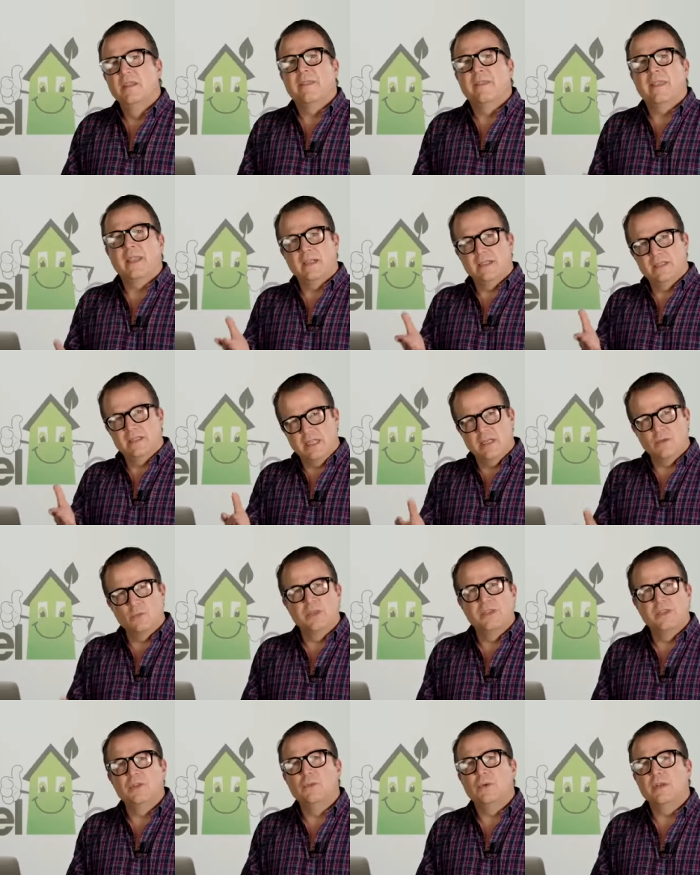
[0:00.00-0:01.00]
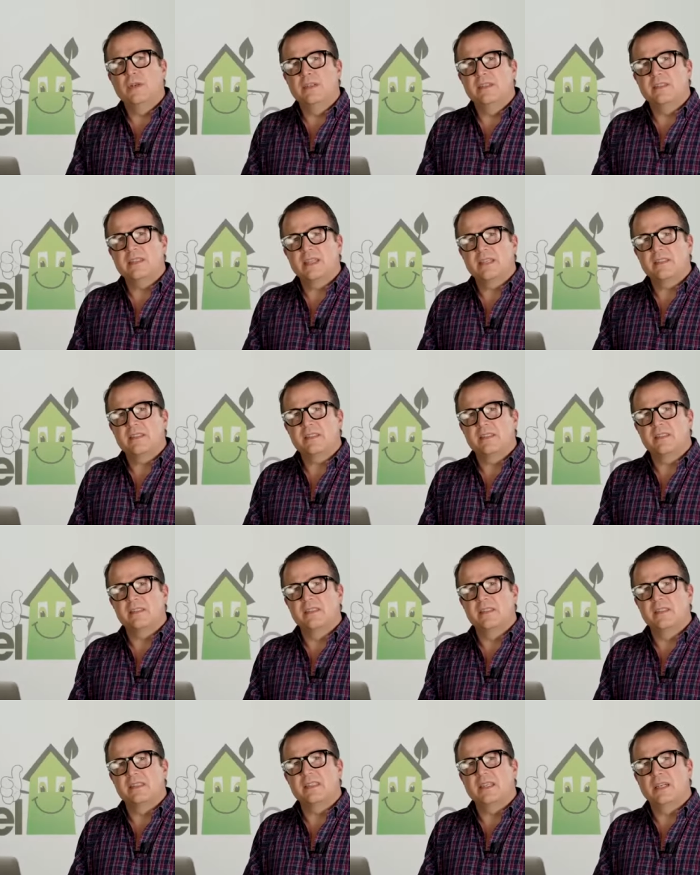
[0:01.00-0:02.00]
Uh, down where you are in Texas
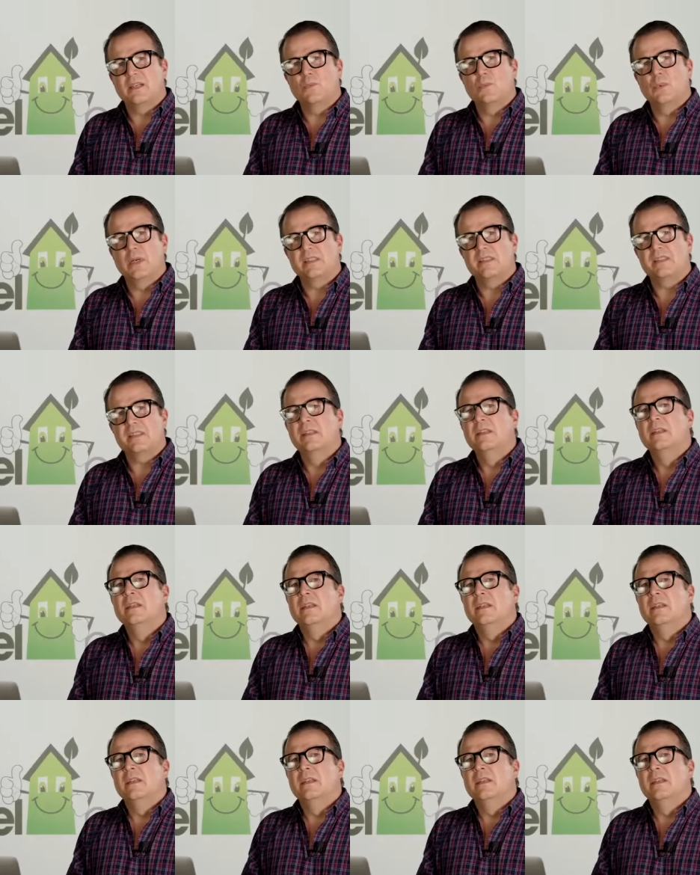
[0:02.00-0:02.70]
and the Southwest,